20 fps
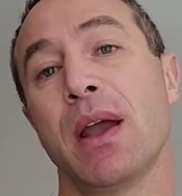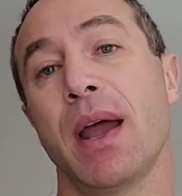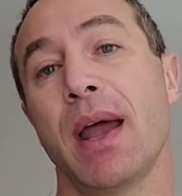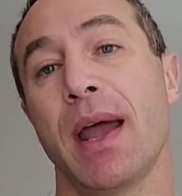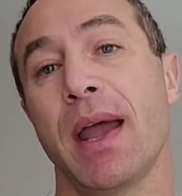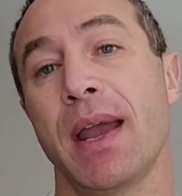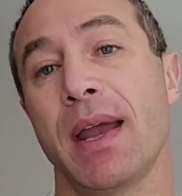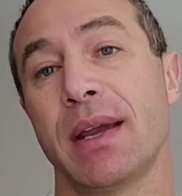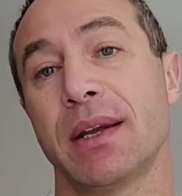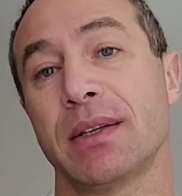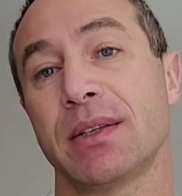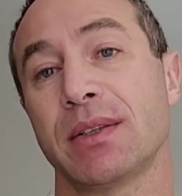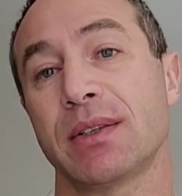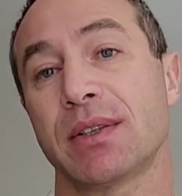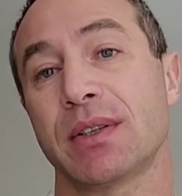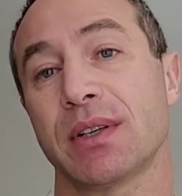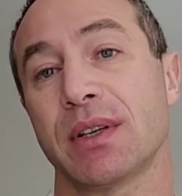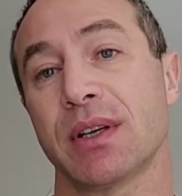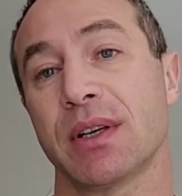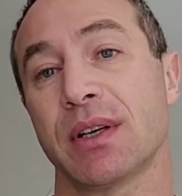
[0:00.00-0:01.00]
and
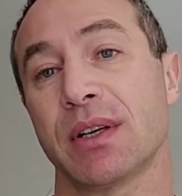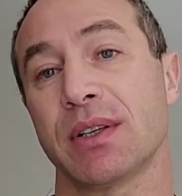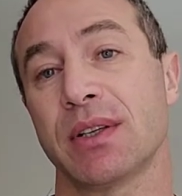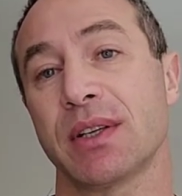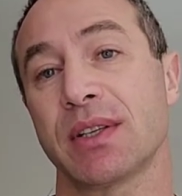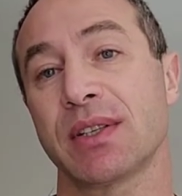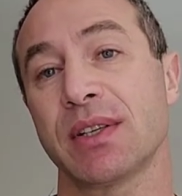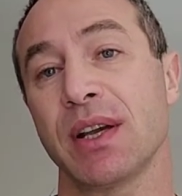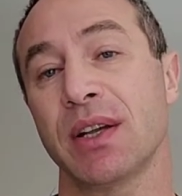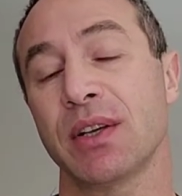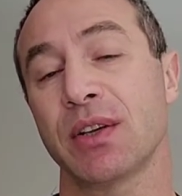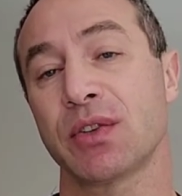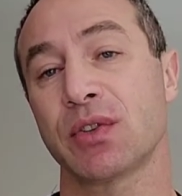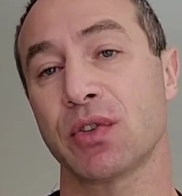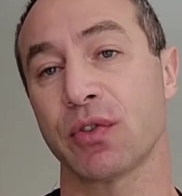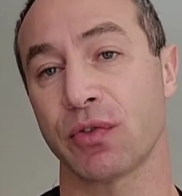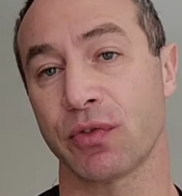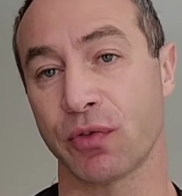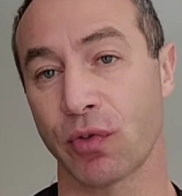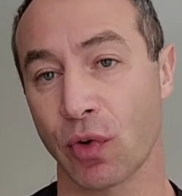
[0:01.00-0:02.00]
decided
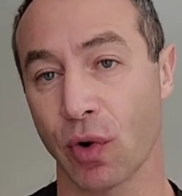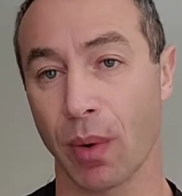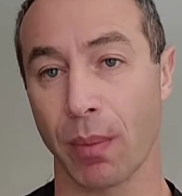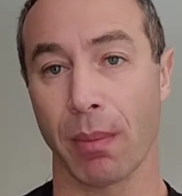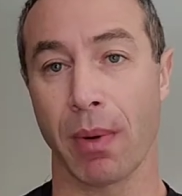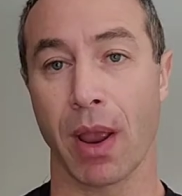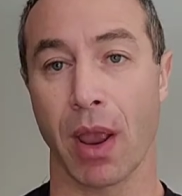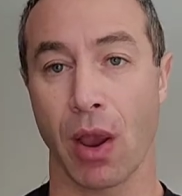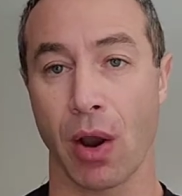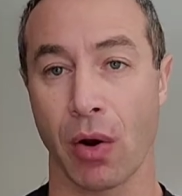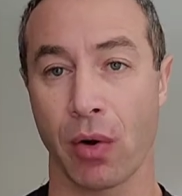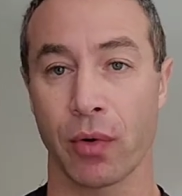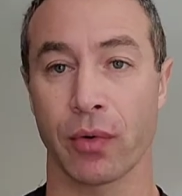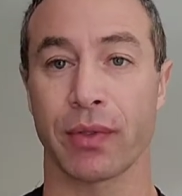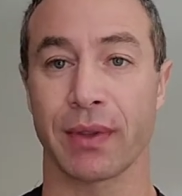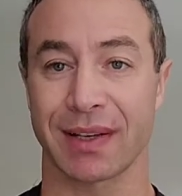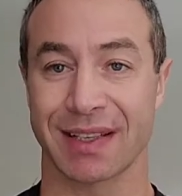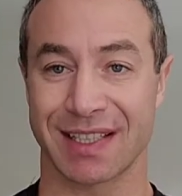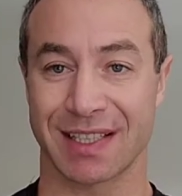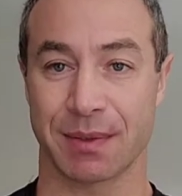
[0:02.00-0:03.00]
to form my
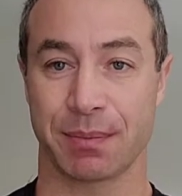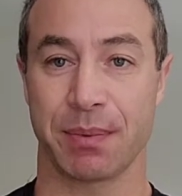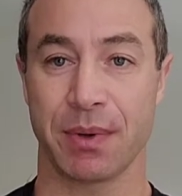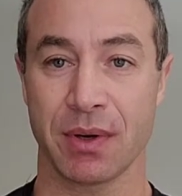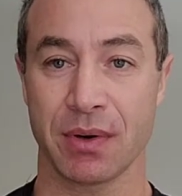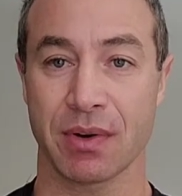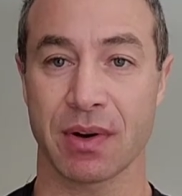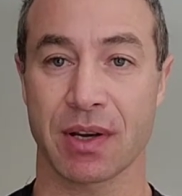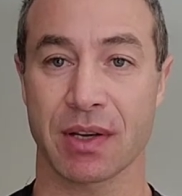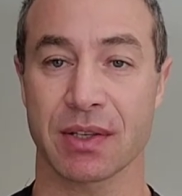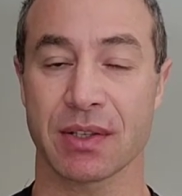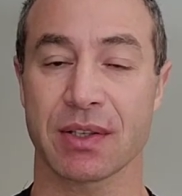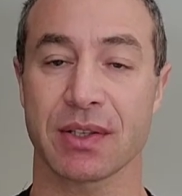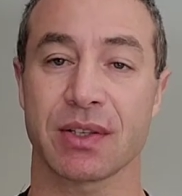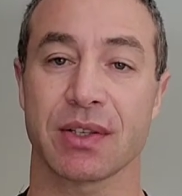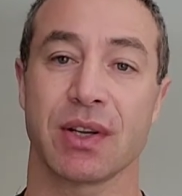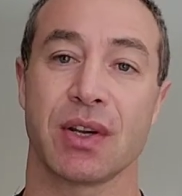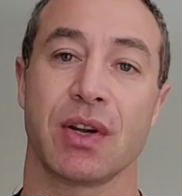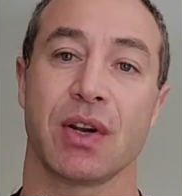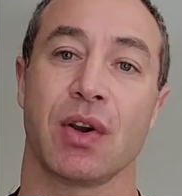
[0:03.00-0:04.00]
own
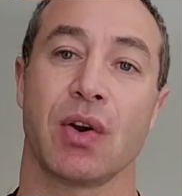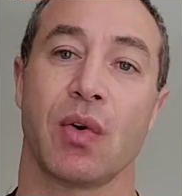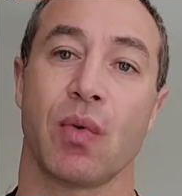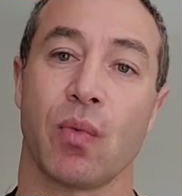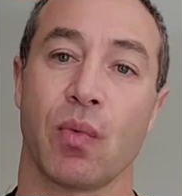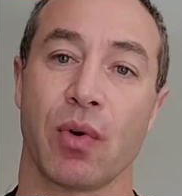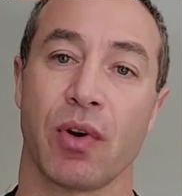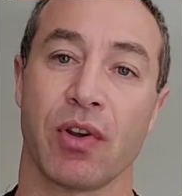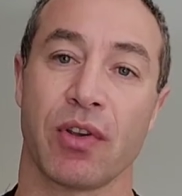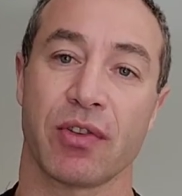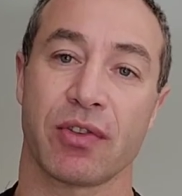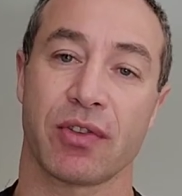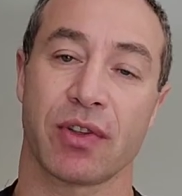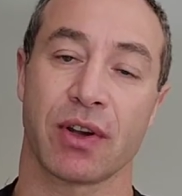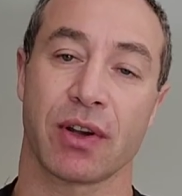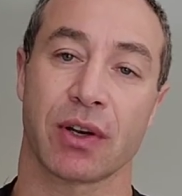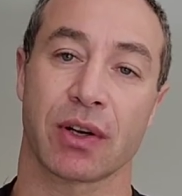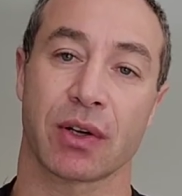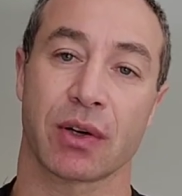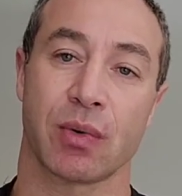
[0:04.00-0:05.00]
experience with
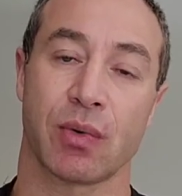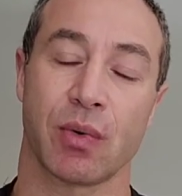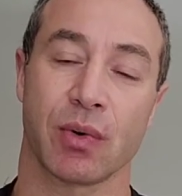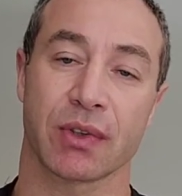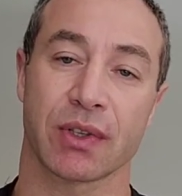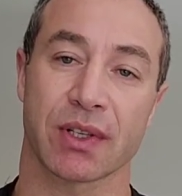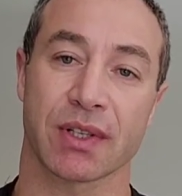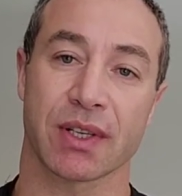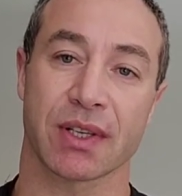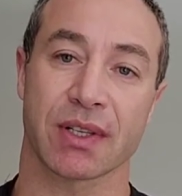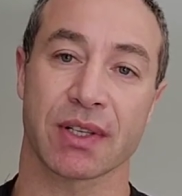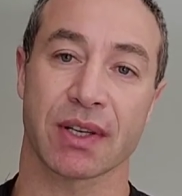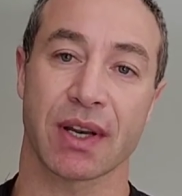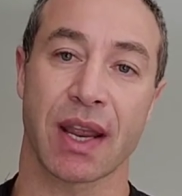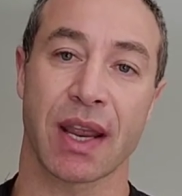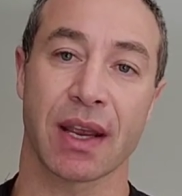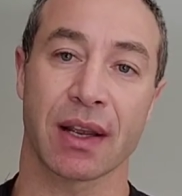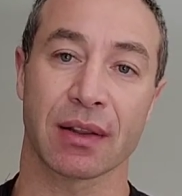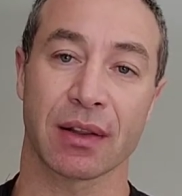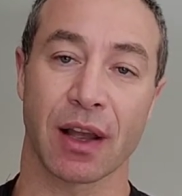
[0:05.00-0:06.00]
Qantas as an
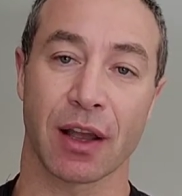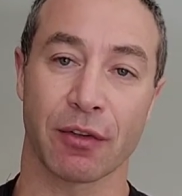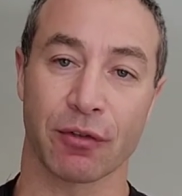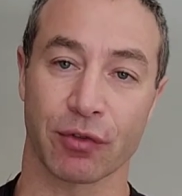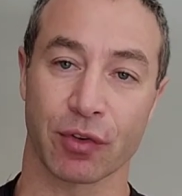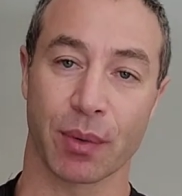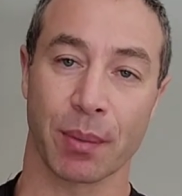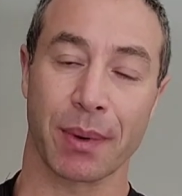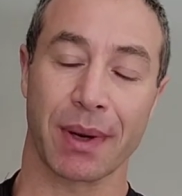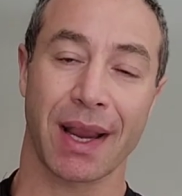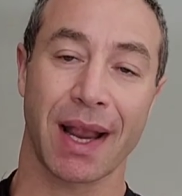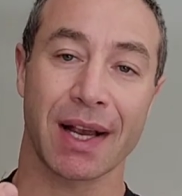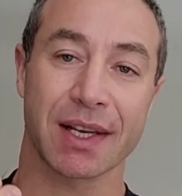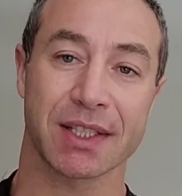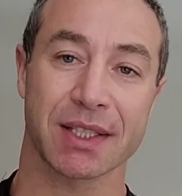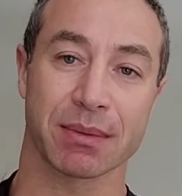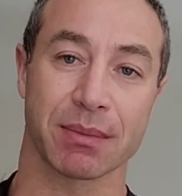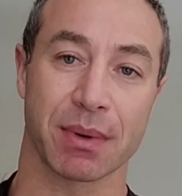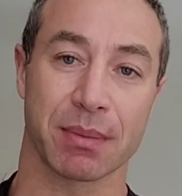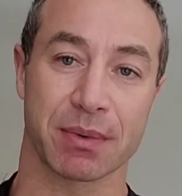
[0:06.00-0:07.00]
airline from
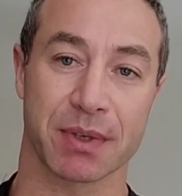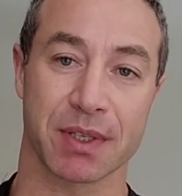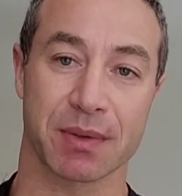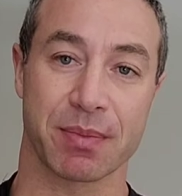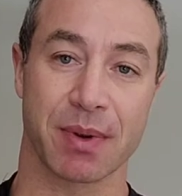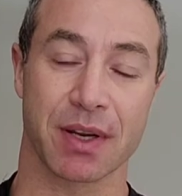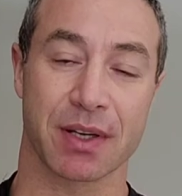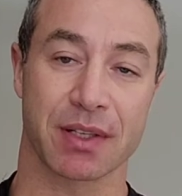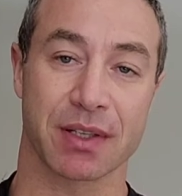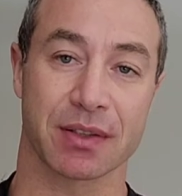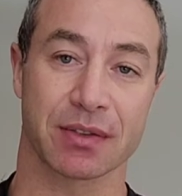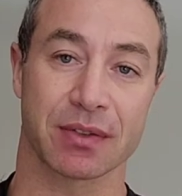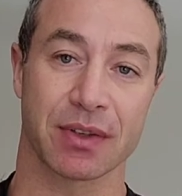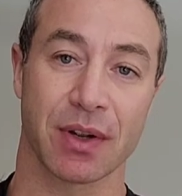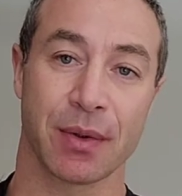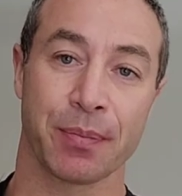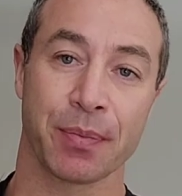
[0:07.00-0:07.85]
customer perspective.